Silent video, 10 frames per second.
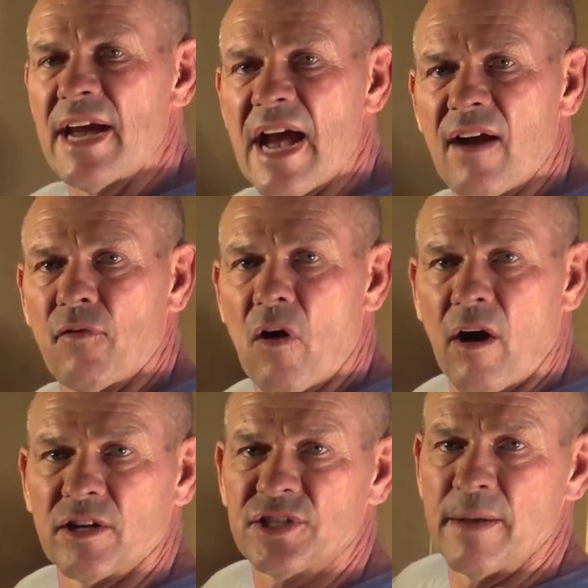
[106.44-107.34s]
have
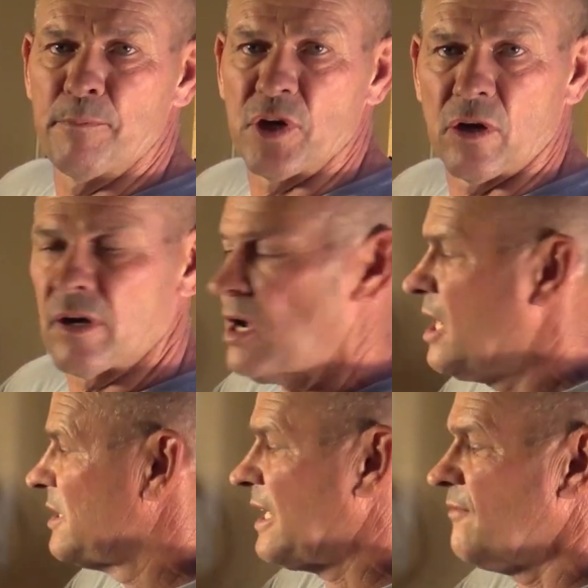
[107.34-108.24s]
our Simpure
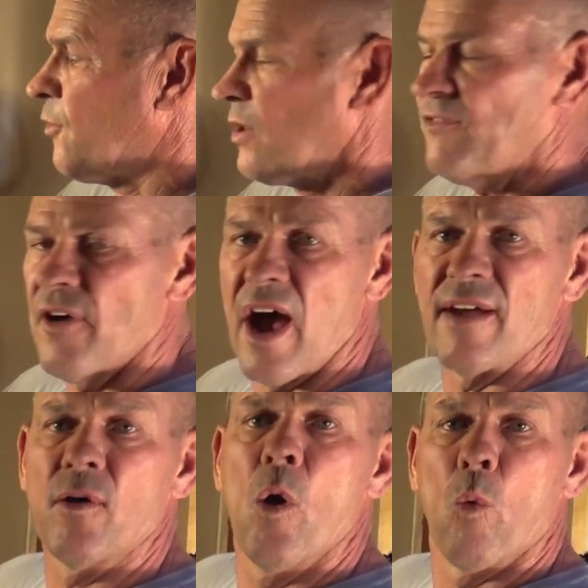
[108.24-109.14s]

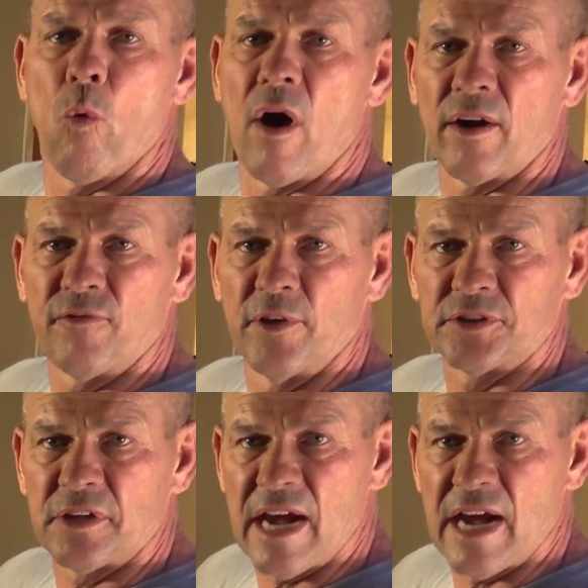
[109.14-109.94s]
1045 water filter